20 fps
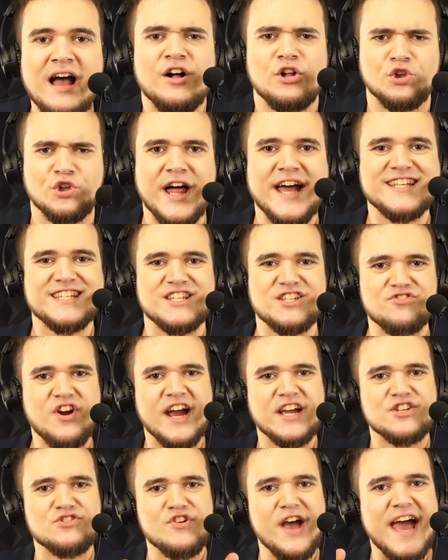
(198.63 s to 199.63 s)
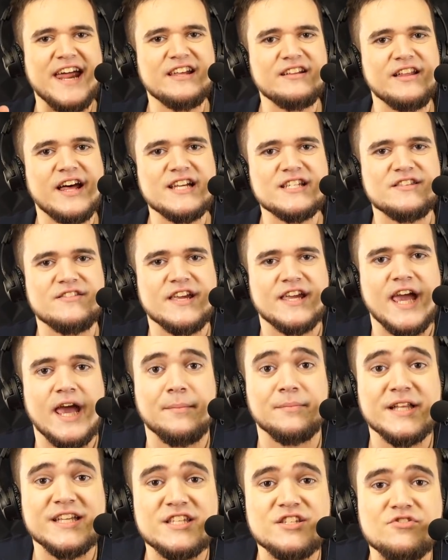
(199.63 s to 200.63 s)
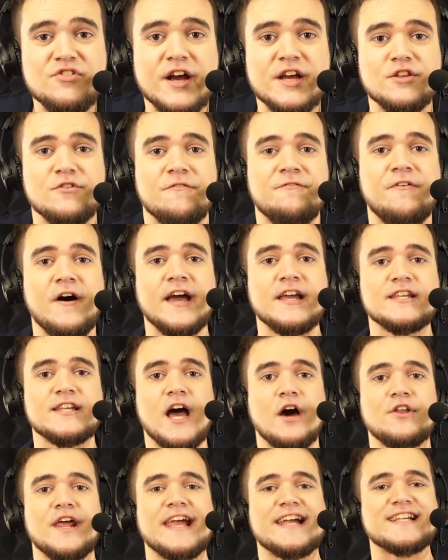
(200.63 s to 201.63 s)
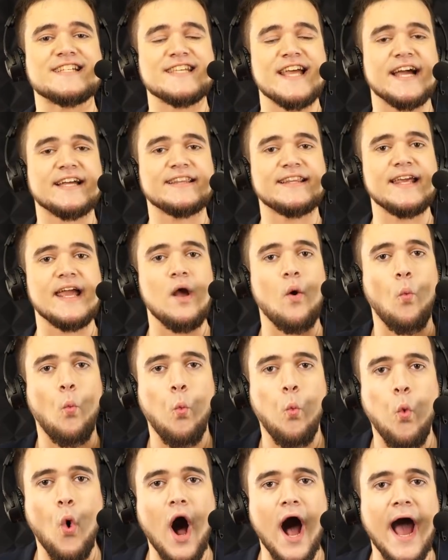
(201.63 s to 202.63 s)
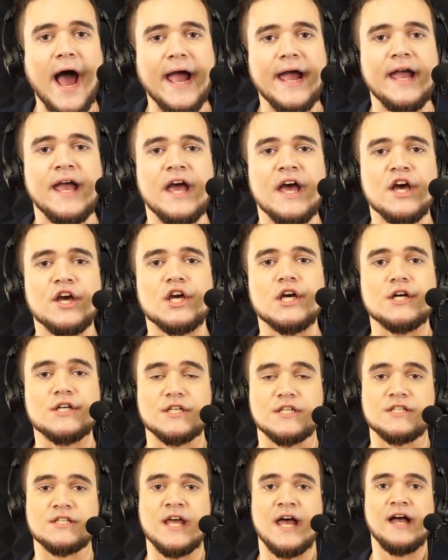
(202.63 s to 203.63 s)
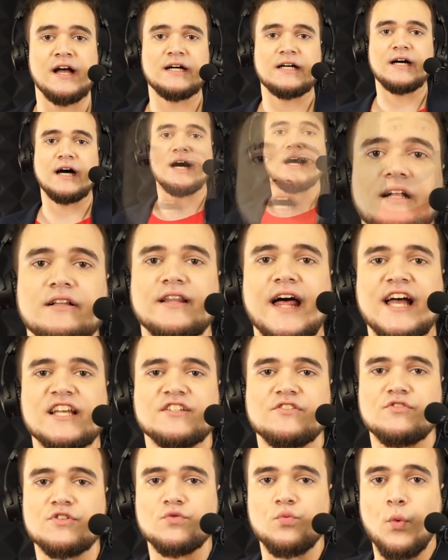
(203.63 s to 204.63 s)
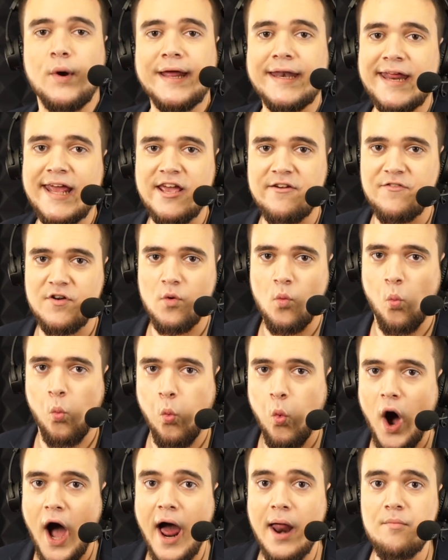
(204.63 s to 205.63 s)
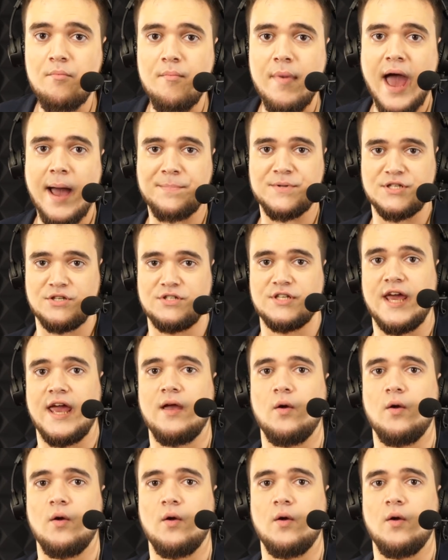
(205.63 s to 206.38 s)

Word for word: Let's try to analyze the game. Let's try to find out exactly why couldn't uh, Lazarus win even one map today.